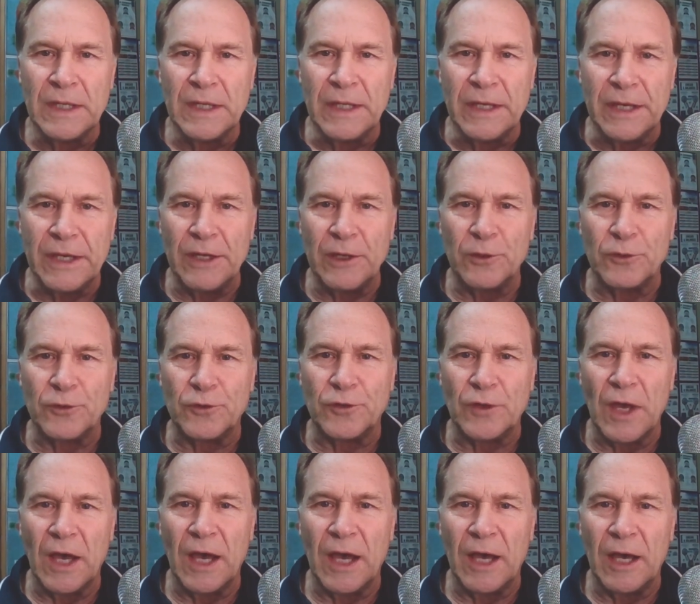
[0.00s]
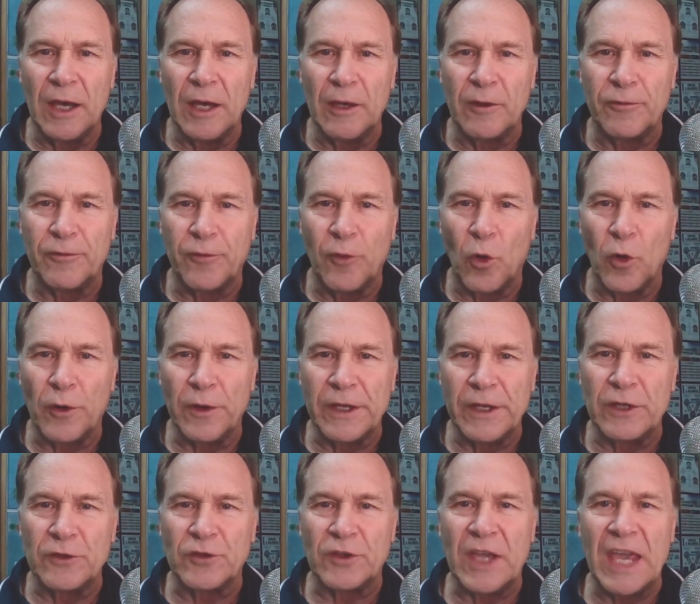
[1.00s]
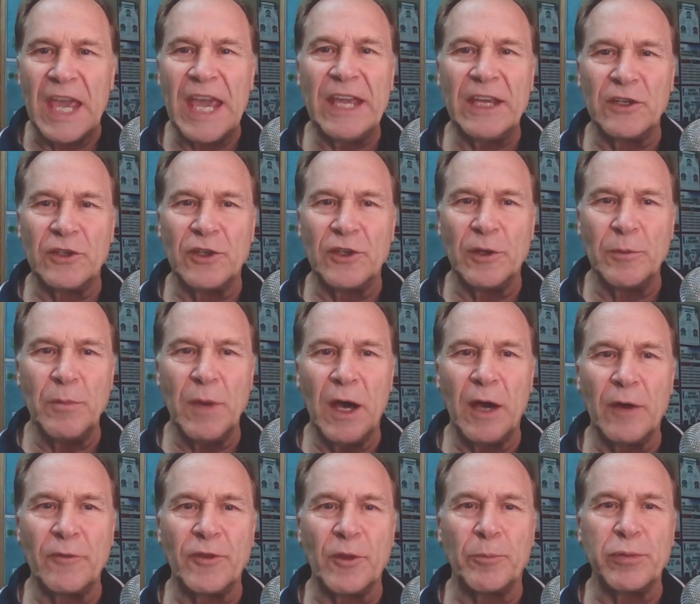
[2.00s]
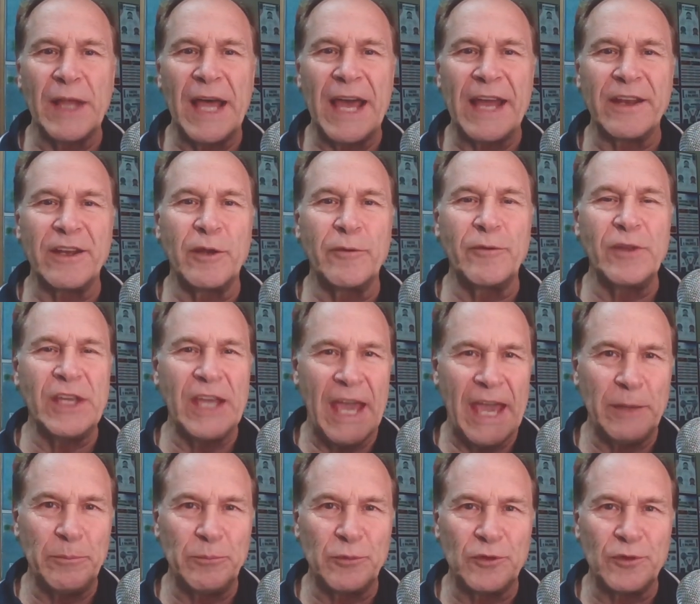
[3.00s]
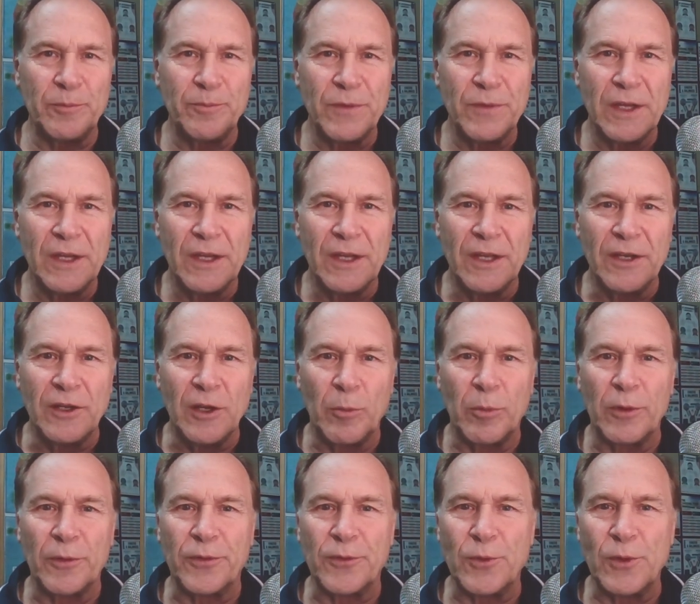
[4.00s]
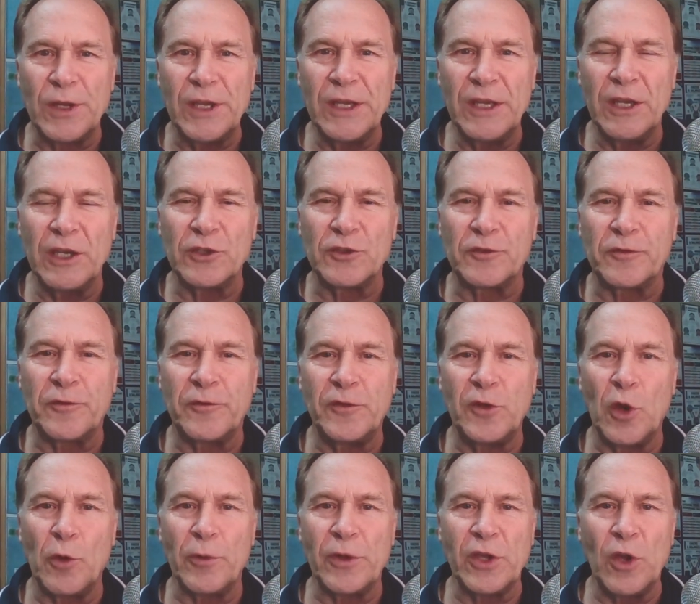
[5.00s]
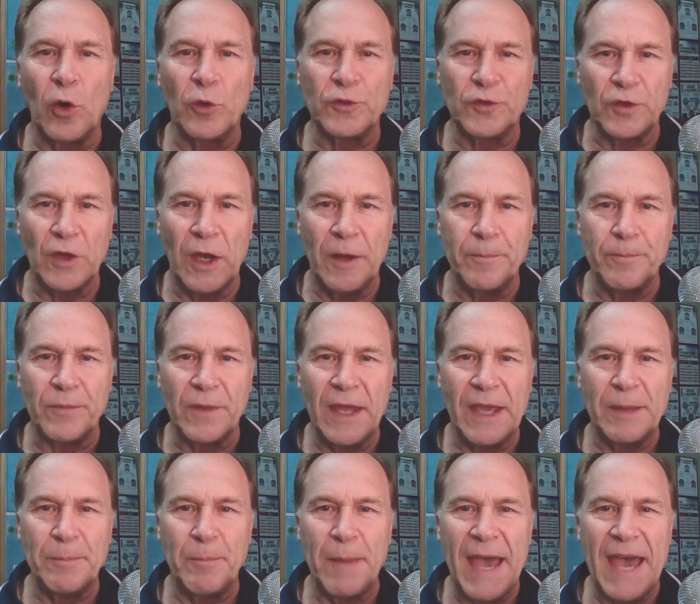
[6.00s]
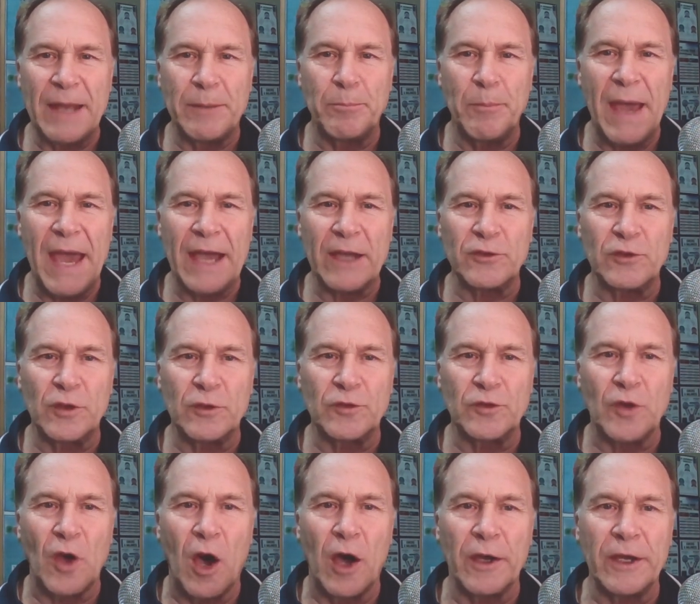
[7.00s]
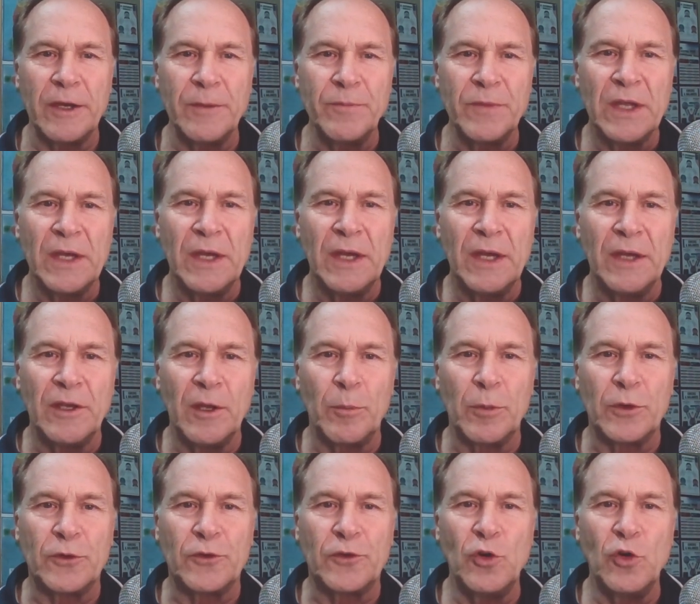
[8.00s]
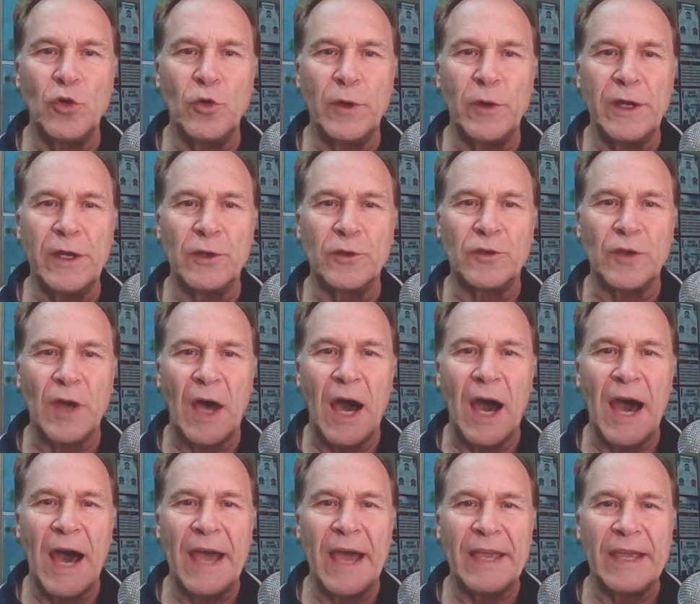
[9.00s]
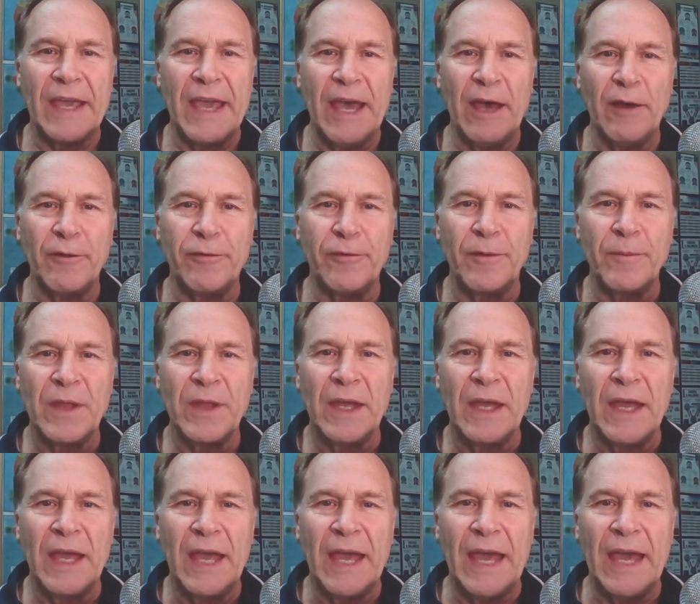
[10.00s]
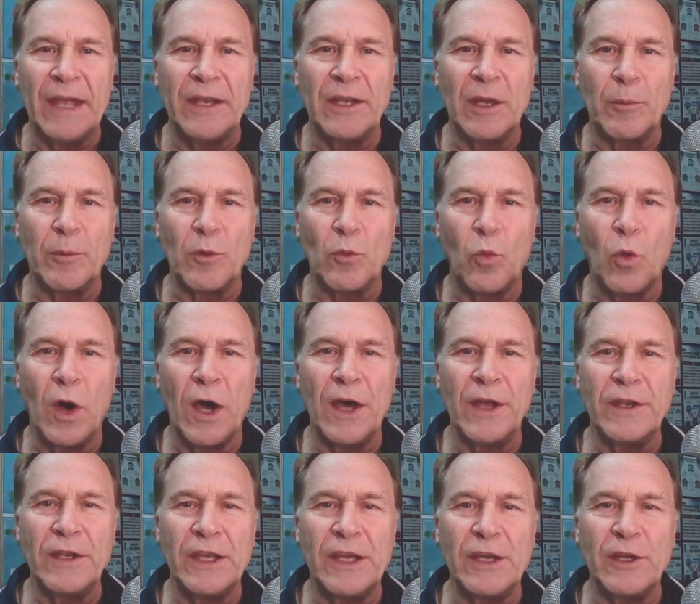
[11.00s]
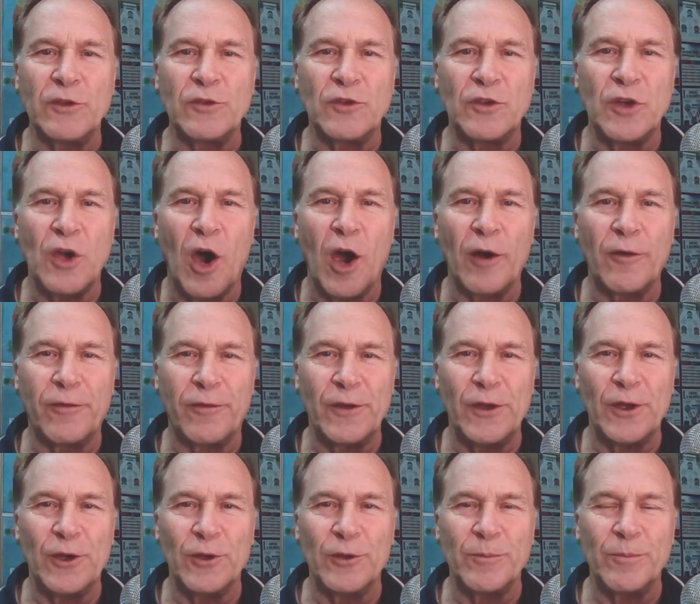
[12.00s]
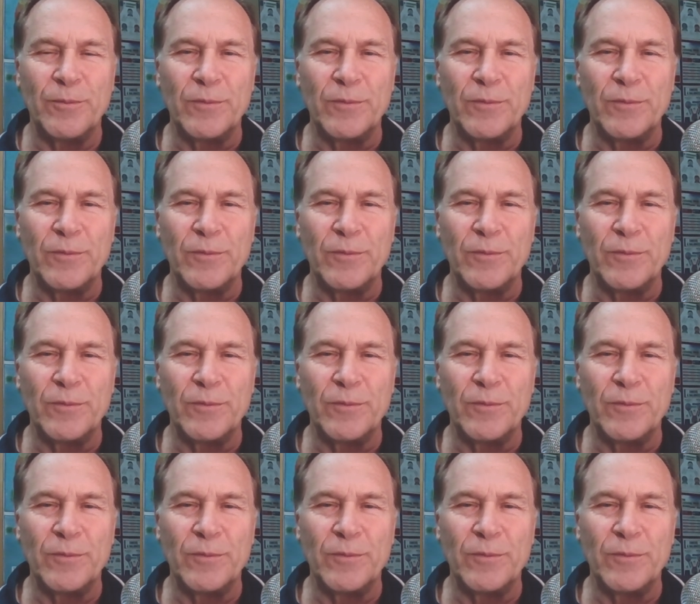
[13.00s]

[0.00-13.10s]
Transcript: is Kingdom of the Planet of the Apes. Number 3 is Furiosa, a Mad Max saga. Number 2 is IF. And number 1 is Garfield.